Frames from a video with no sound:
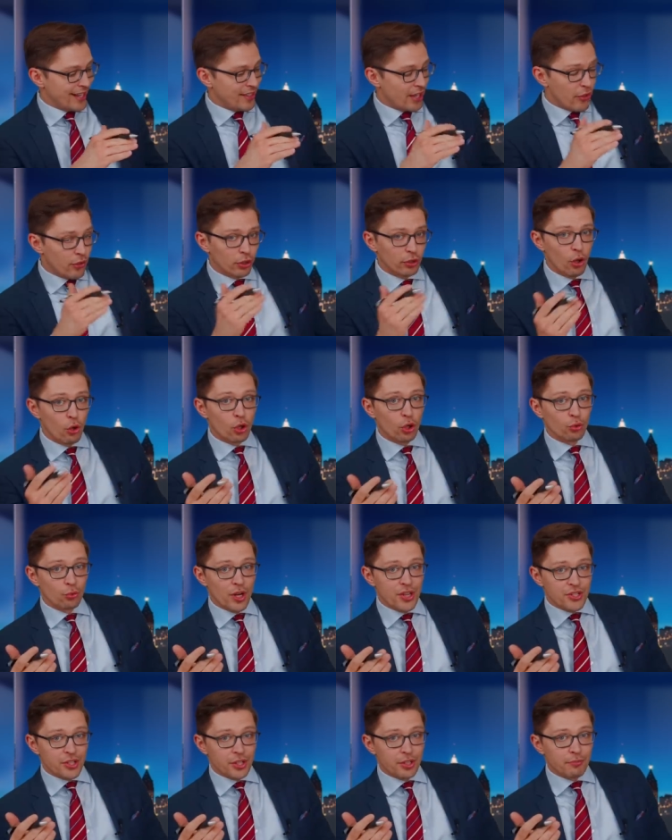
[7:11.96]
another local
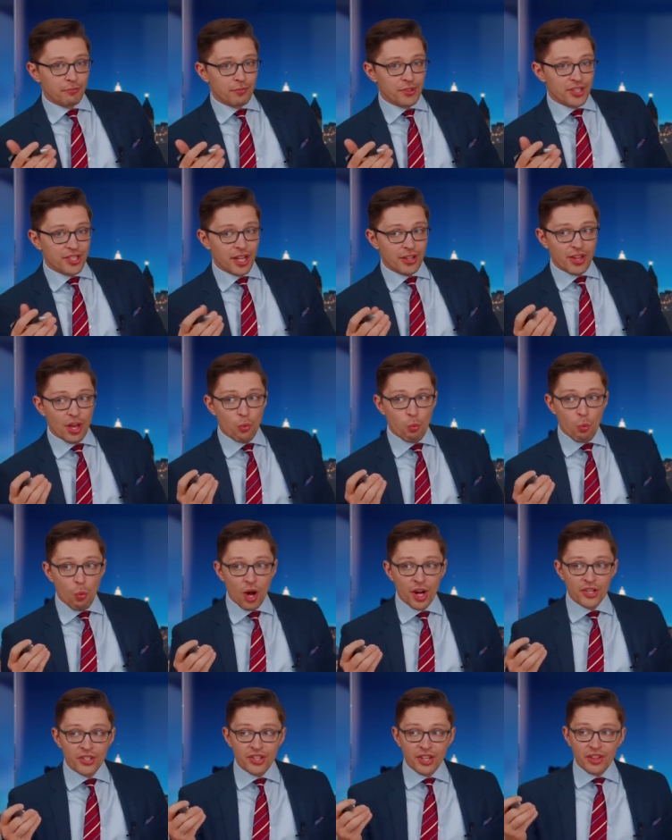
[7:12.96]
resident said that
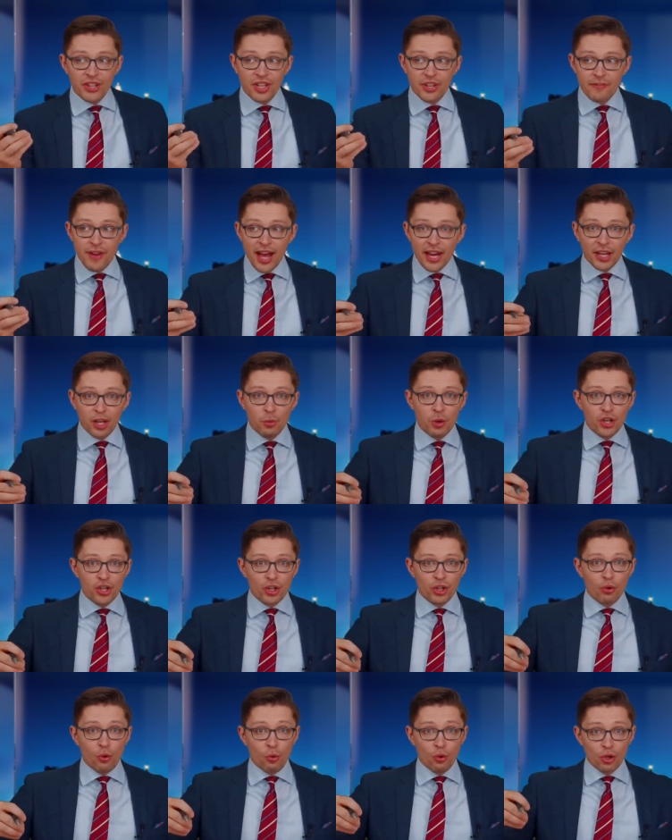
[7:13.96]
once the
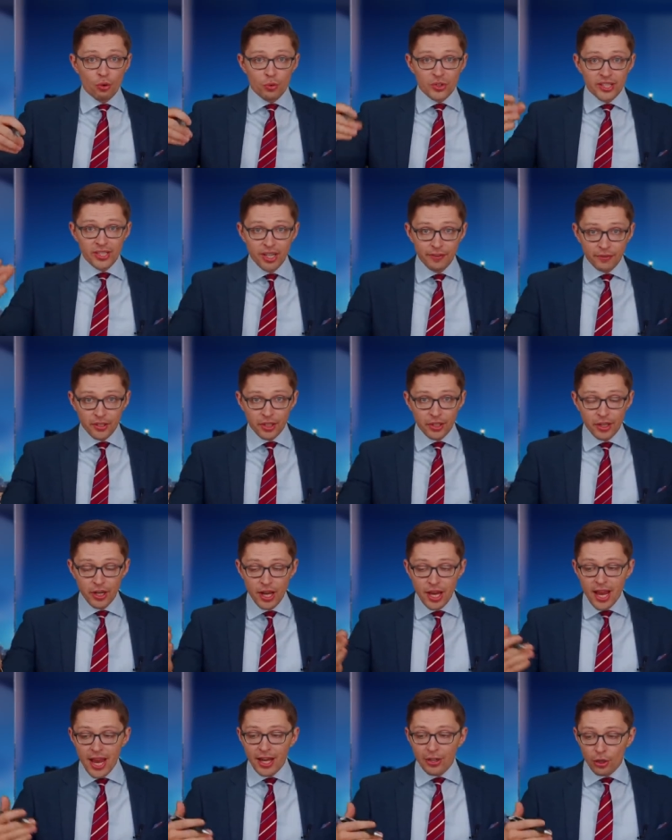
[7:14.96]
evacuation order was lifted
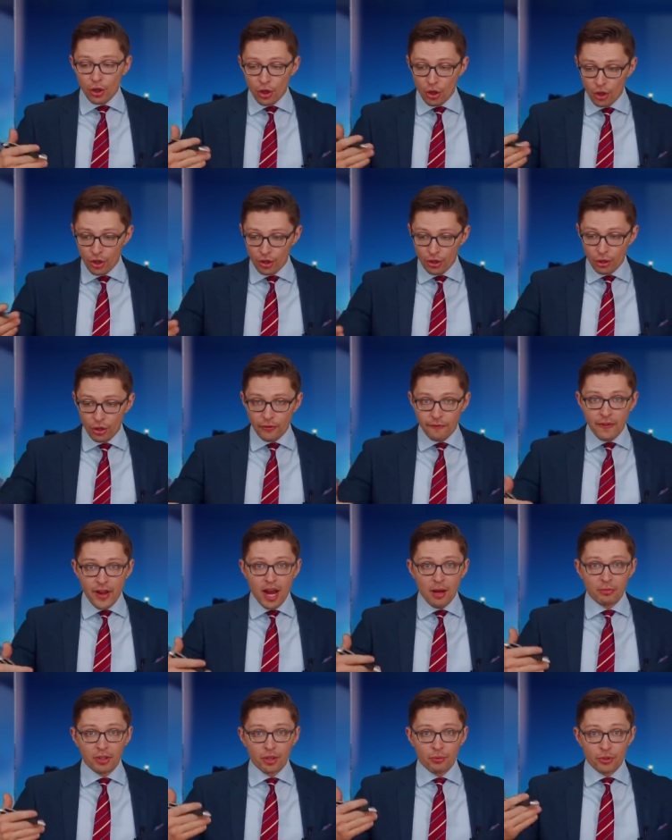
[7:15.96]
and her and her
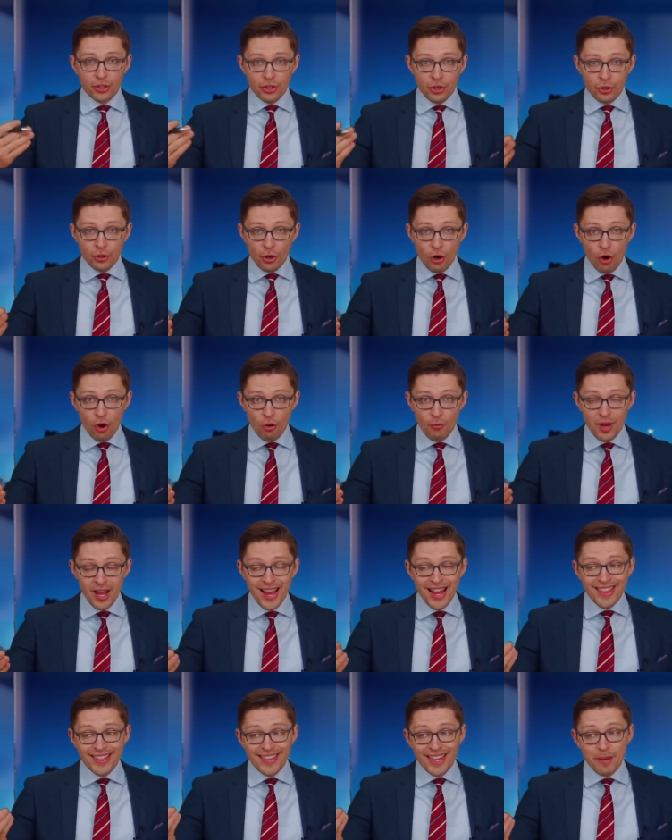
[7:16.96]
family returned home,
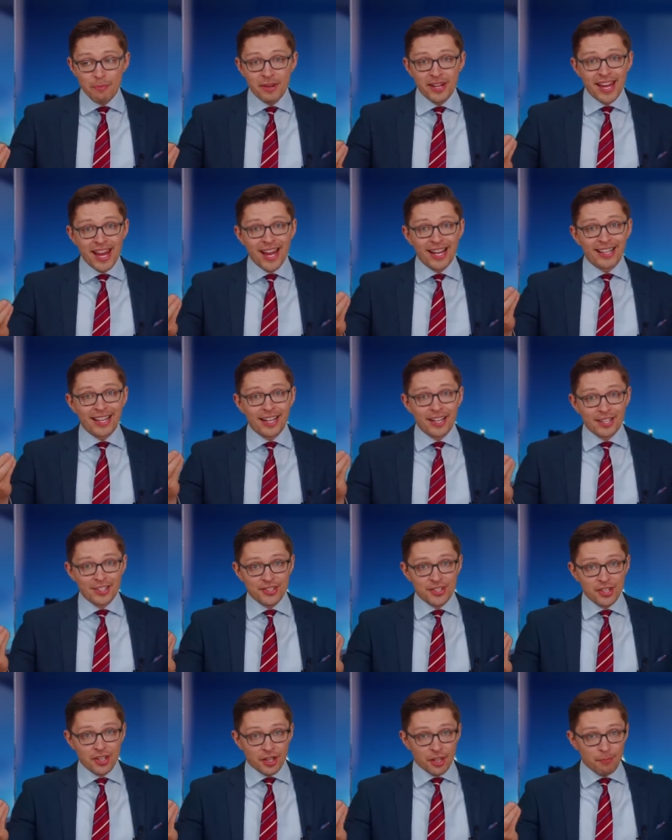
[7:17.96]
they began getting
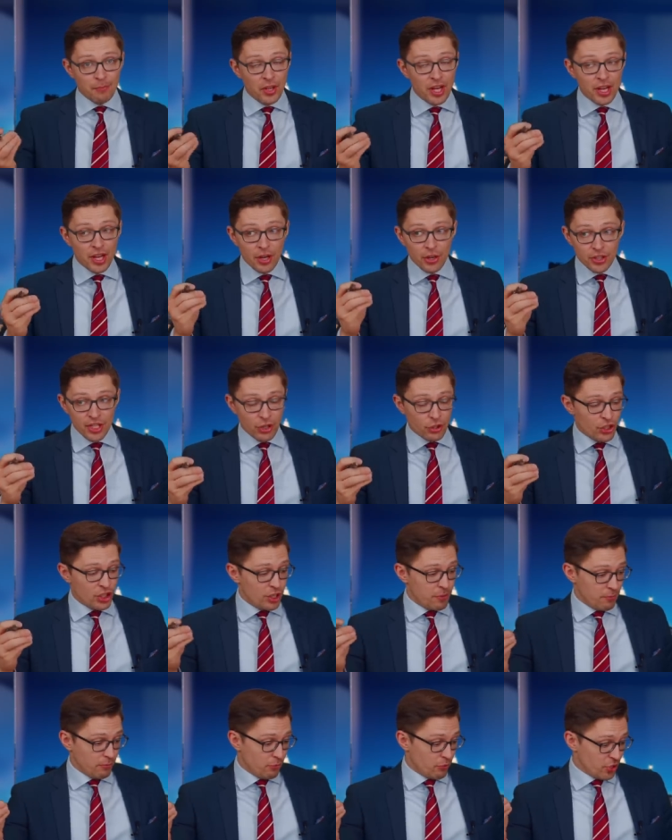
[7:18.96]
sick. Here's how
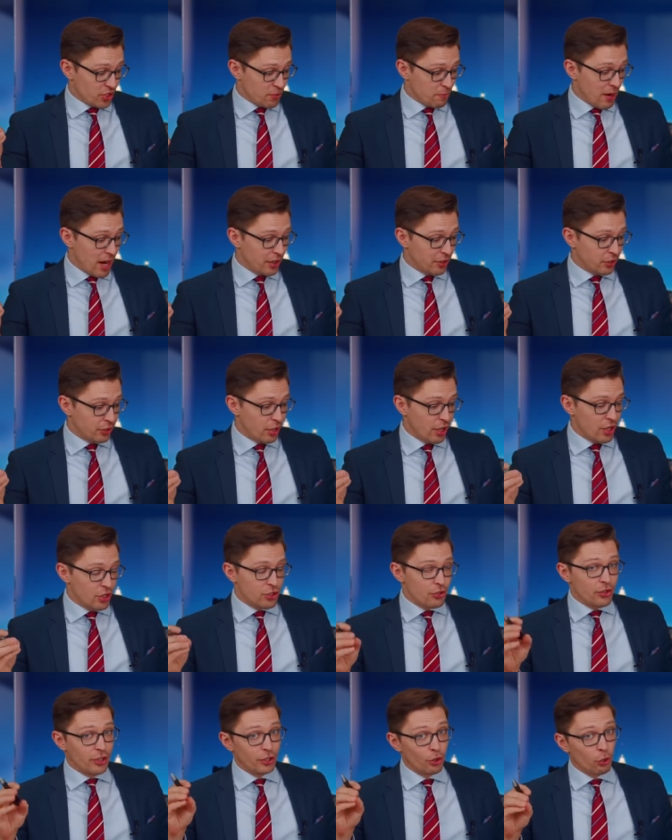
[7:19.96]
she responded
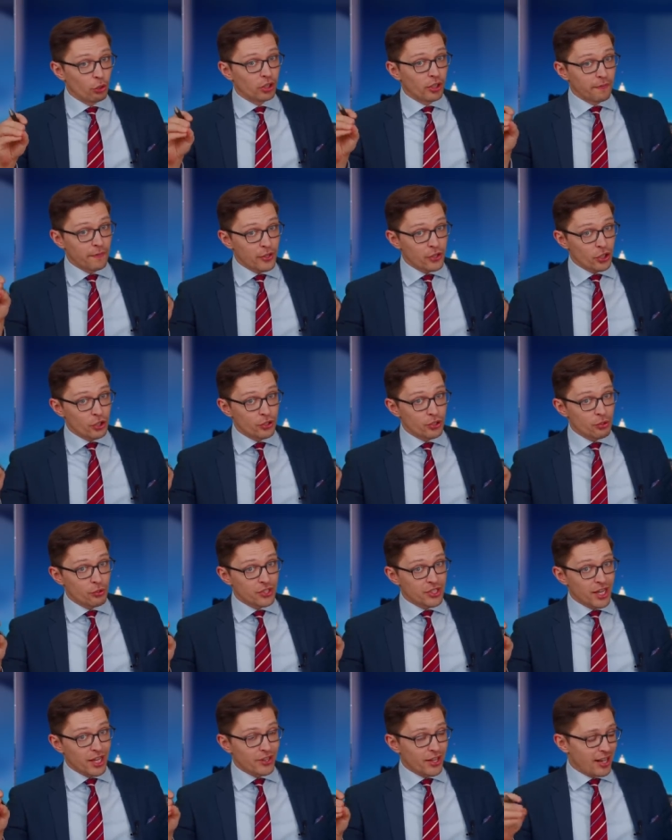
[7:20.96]
to the local officials who
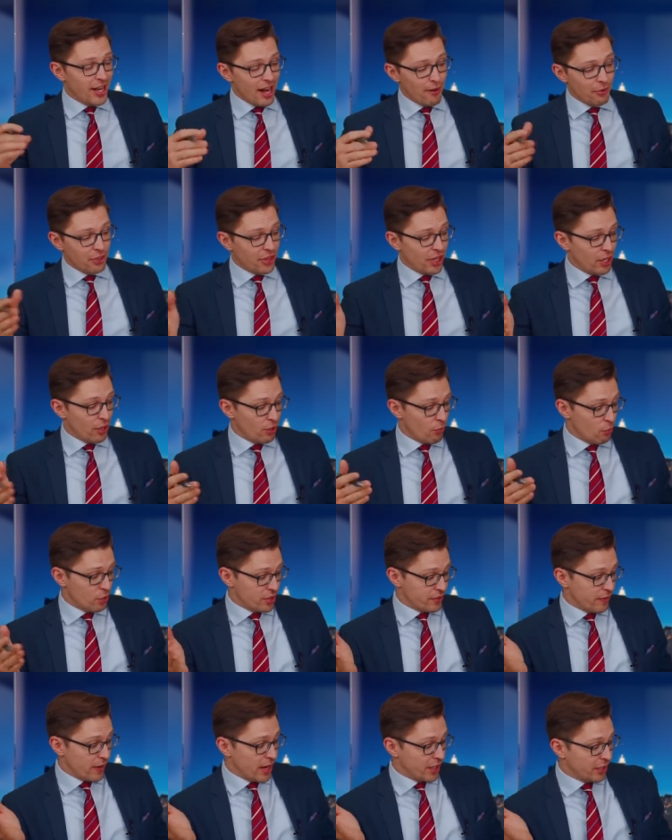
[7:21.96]
said that everything
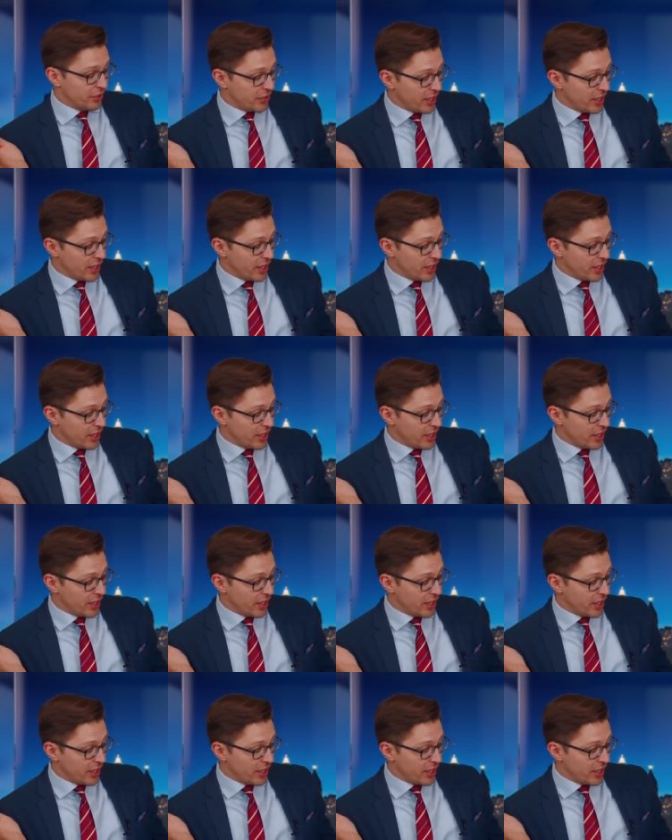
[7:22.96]
was fine and